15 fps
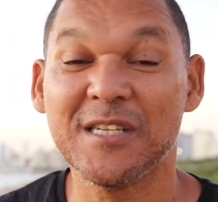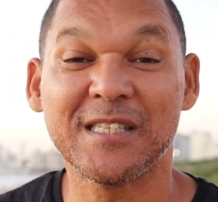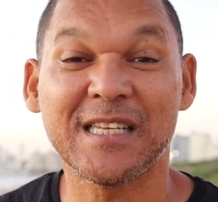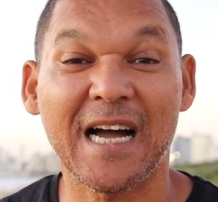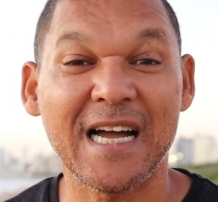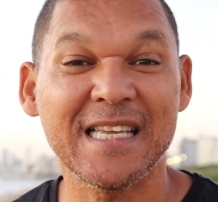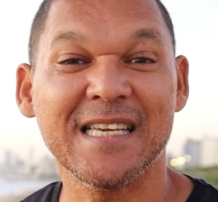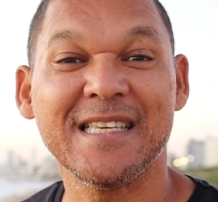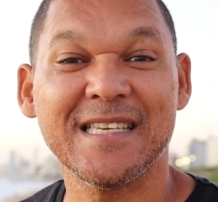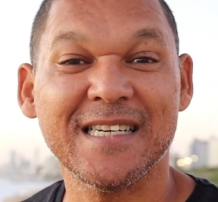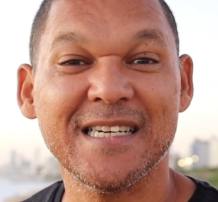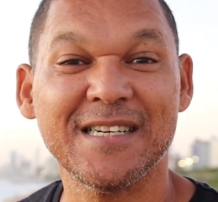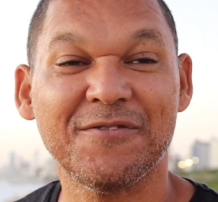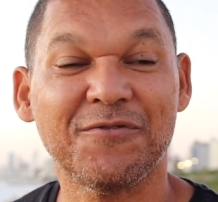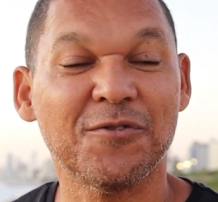entire
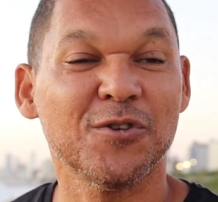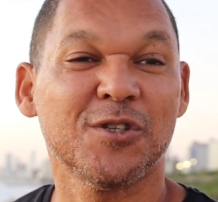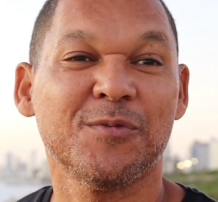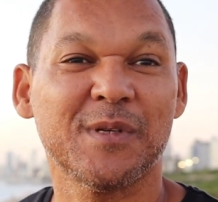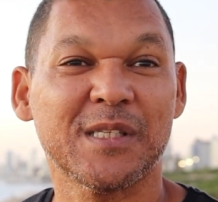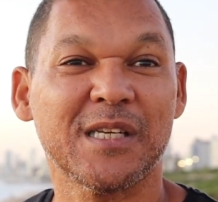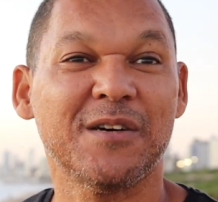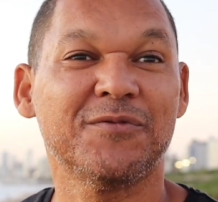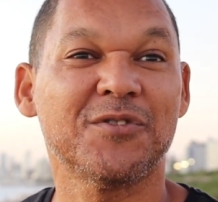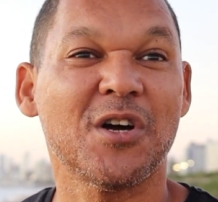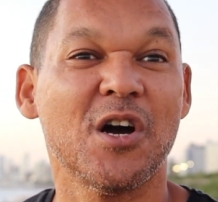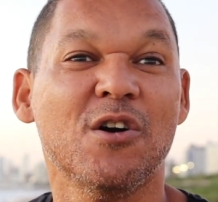year forcing myself to